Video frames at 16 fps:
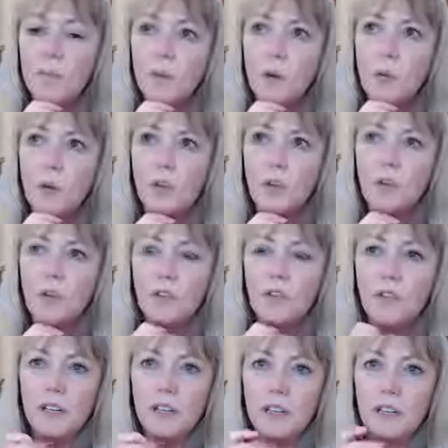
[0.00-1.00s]
what do you
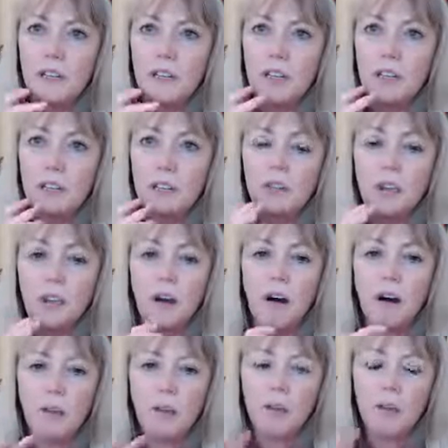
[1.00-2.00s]
find is the kind of the
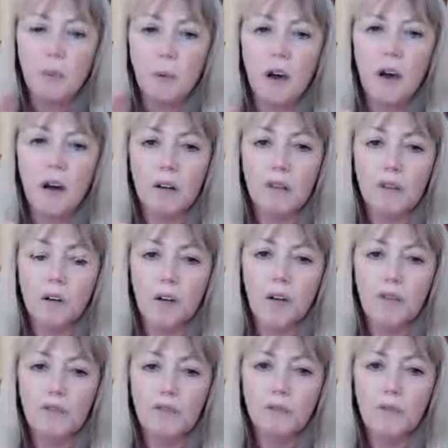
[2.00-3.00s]
hardest part
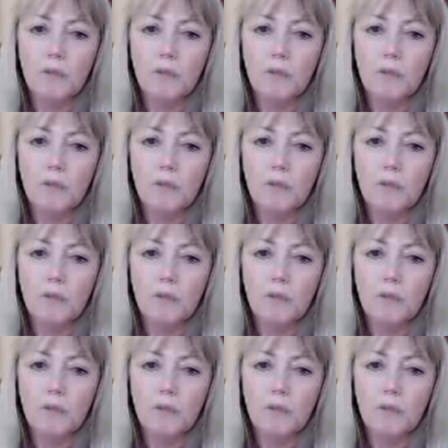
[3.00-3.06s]
of